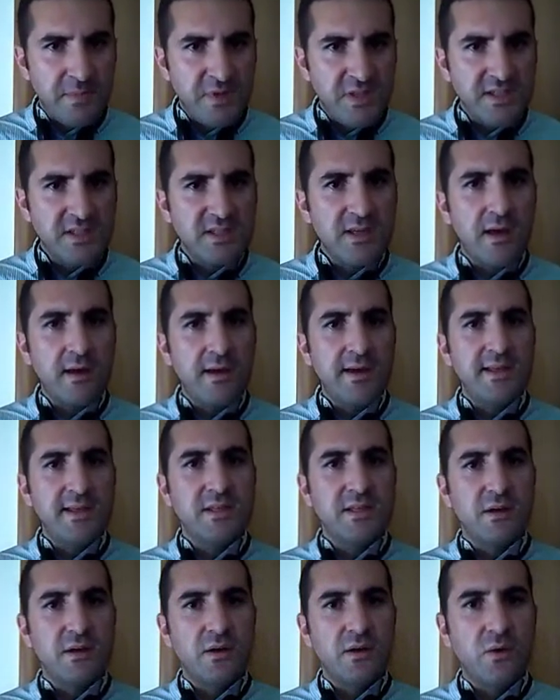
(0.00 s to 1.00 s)

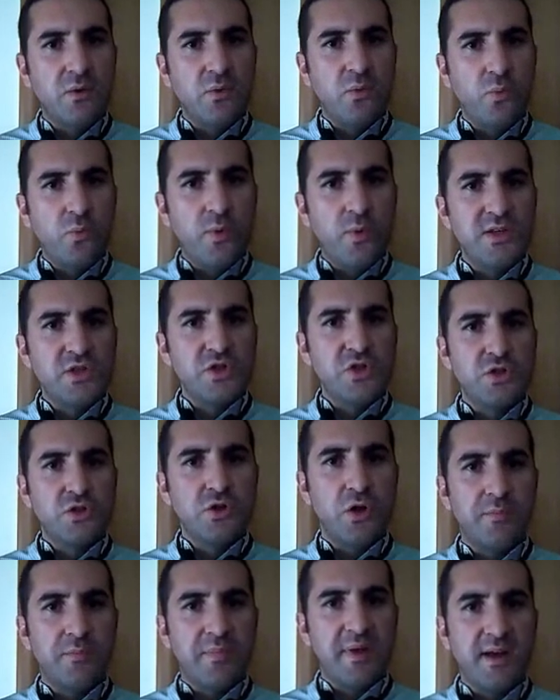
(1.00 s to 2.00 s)
decide
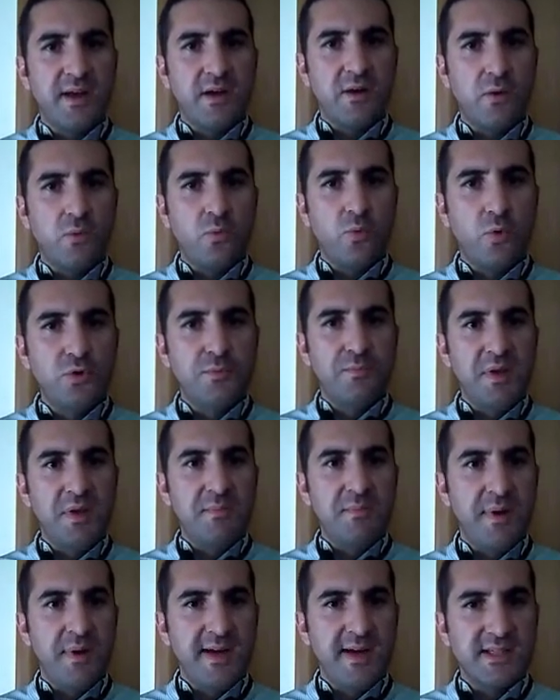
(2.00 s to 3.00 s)
which topic would
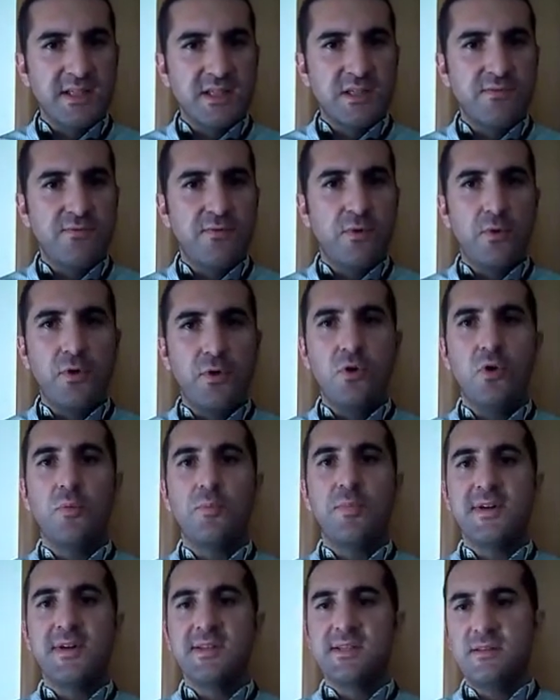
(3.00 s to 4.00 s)
be best for
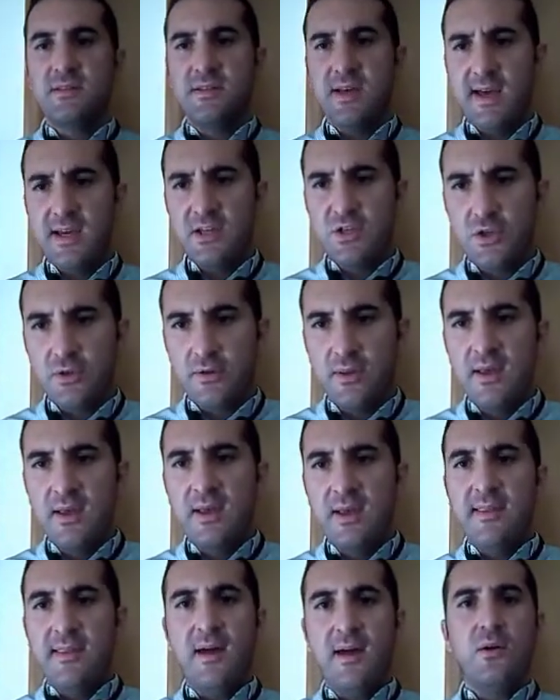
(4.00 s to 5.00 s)
your presentation.
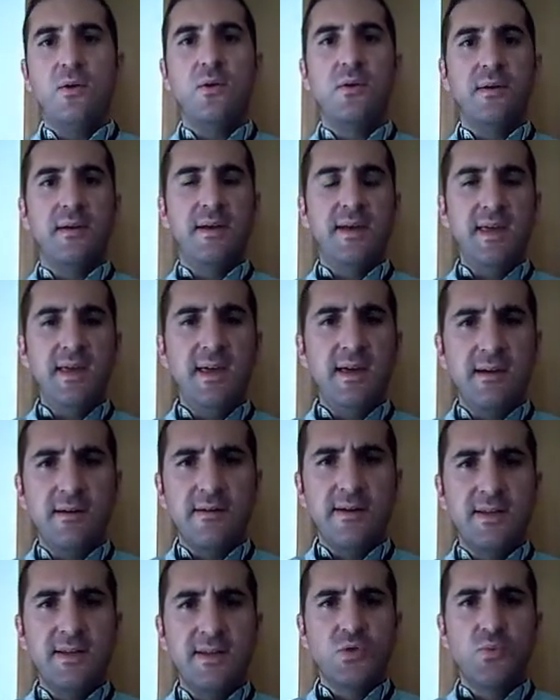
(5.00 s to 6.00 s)
Now,
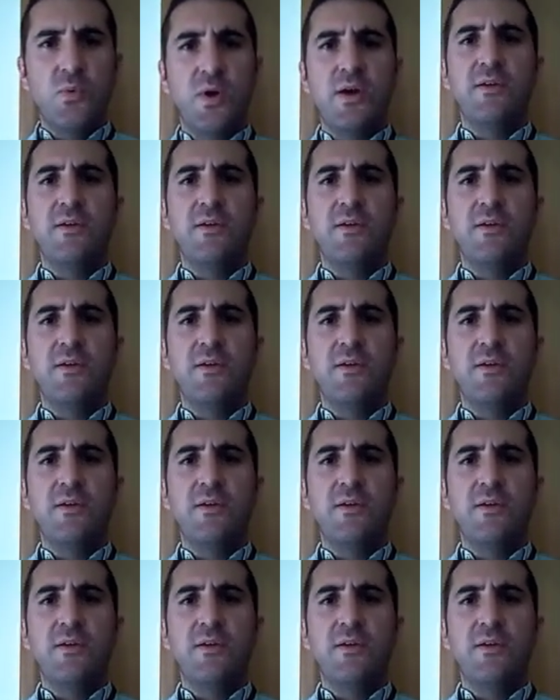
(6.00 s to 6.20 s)
here is